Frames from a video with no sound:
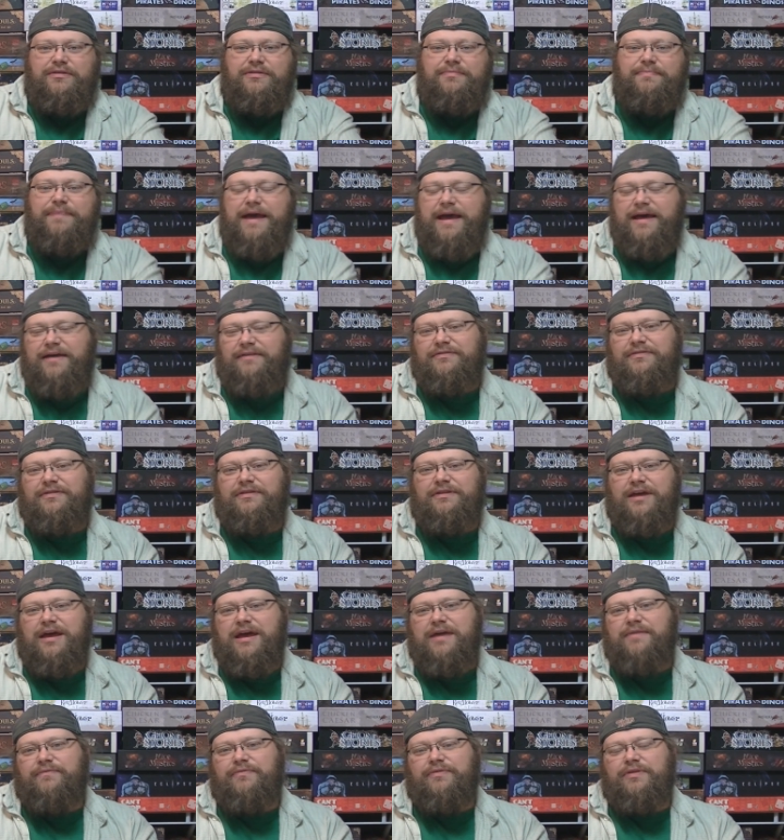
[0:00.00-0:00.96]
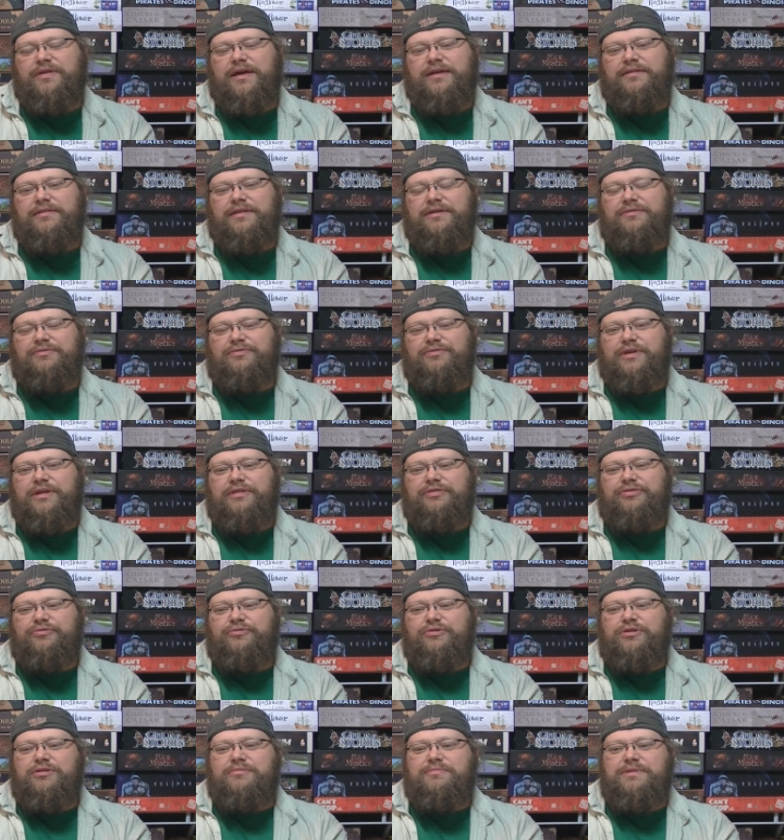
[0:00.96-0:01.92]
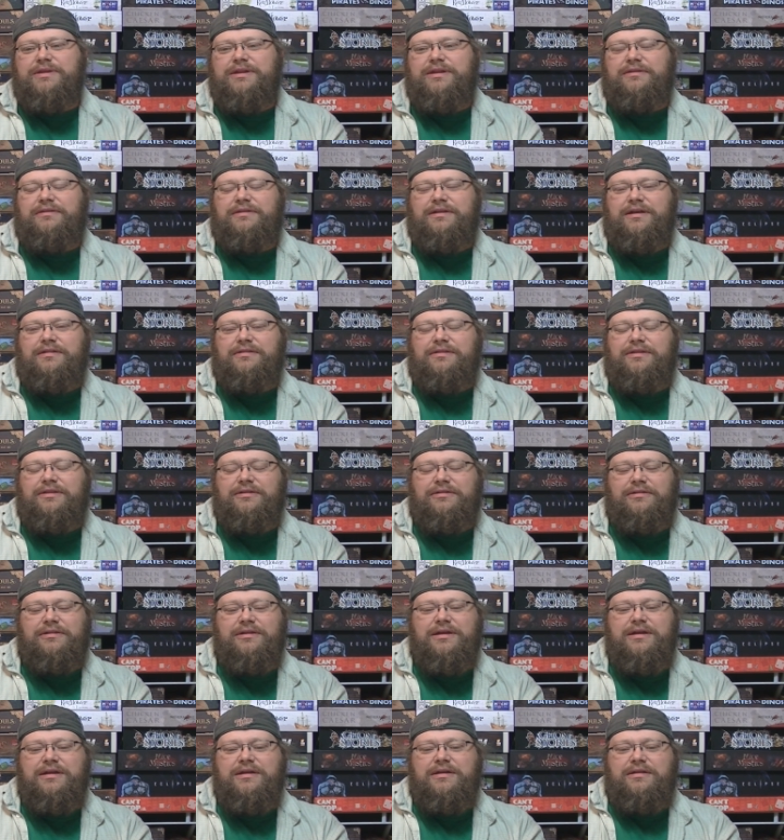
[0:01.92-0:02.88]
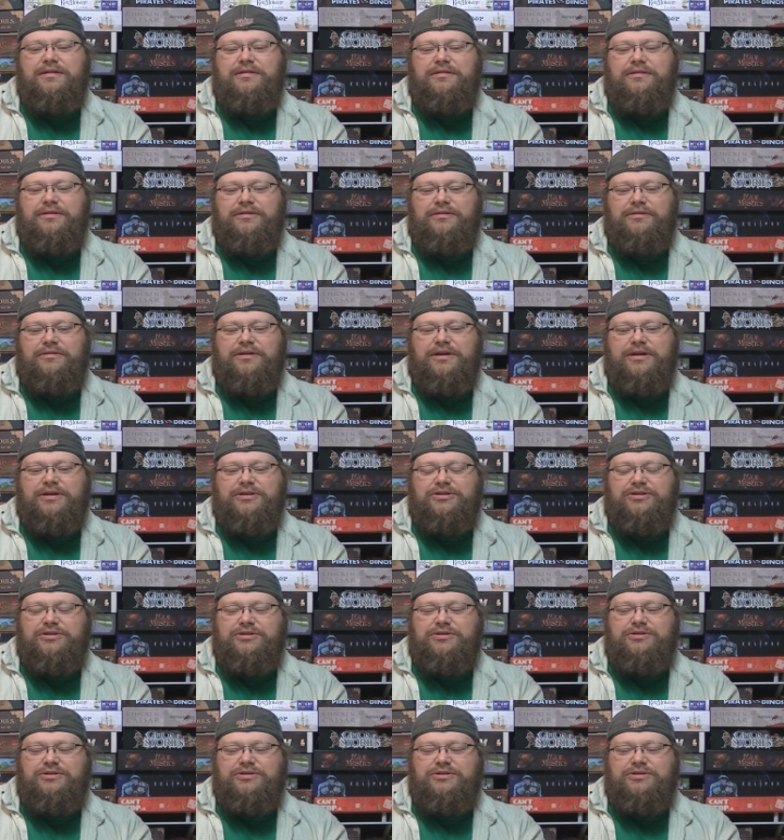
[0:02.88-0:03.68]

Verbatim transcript: to pass the time for that that that 30 minute uh, little little uh,